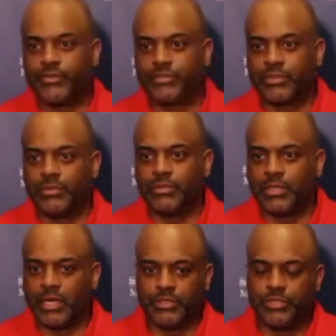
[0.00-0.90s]
So
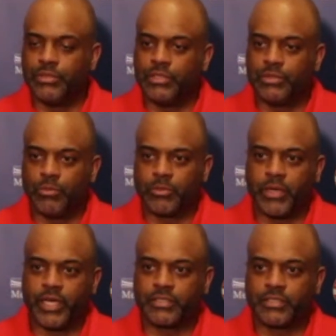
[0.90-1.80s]
now he's shooting into a big
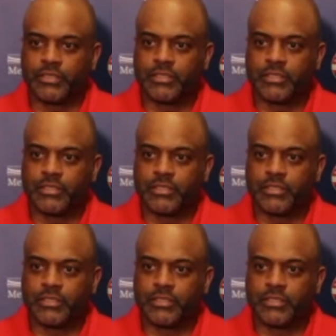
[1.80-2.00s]
basket.